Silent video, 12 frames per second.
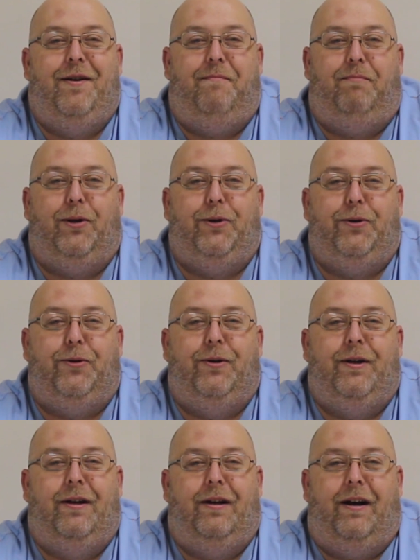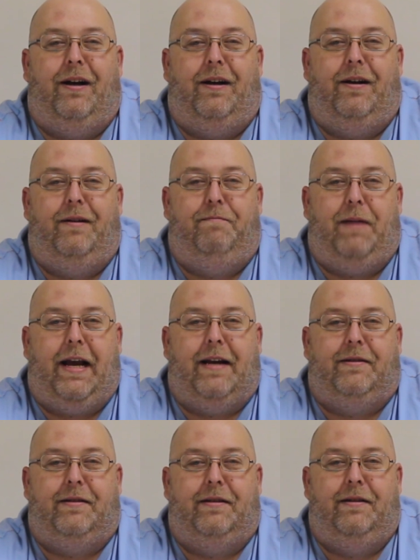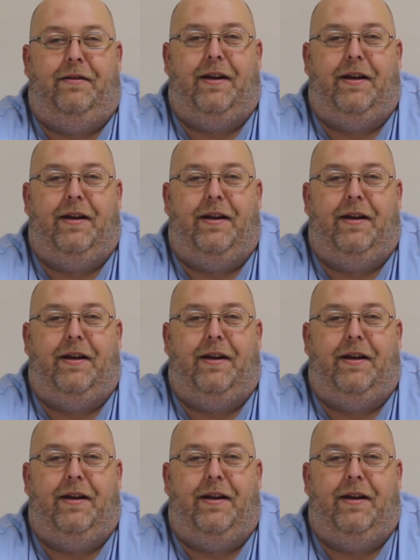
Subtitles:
blue pants